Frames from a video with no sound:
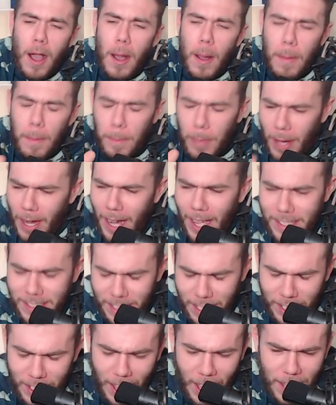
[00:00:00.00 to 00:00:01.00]
But
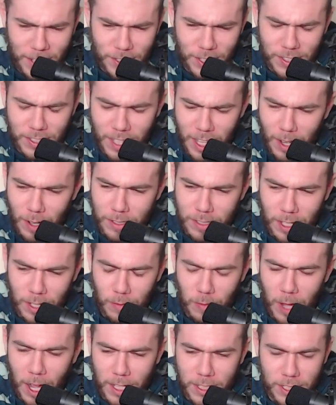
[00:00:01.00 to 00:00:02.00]
I just got done
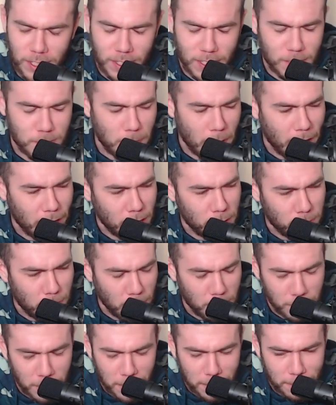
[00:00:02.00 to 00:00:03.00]
watching this Paddy
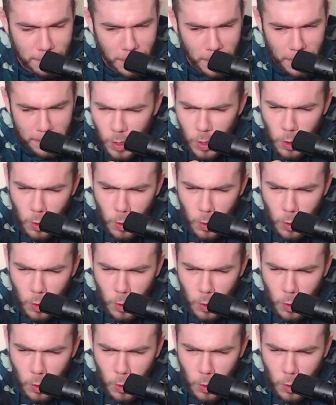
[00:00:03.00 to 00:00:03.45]
Pimblett fight.